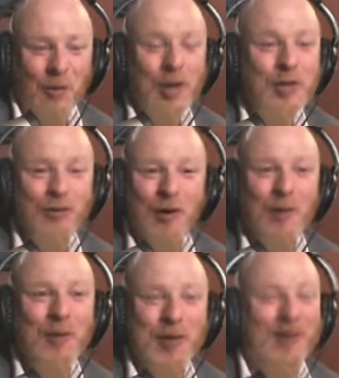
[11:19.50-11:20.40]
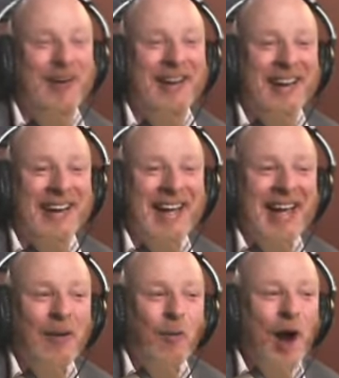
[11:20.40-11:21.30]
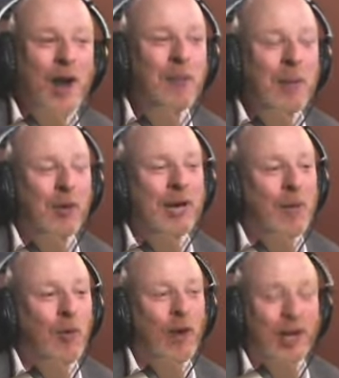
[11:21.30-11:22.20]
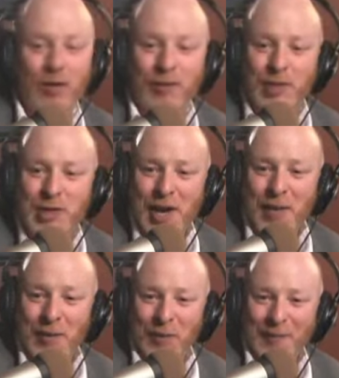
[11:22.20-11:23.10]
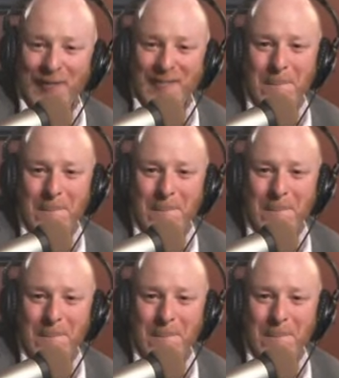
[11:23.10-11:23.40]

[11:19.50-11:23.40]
What is wrong with her? Why do people keep walking off the show?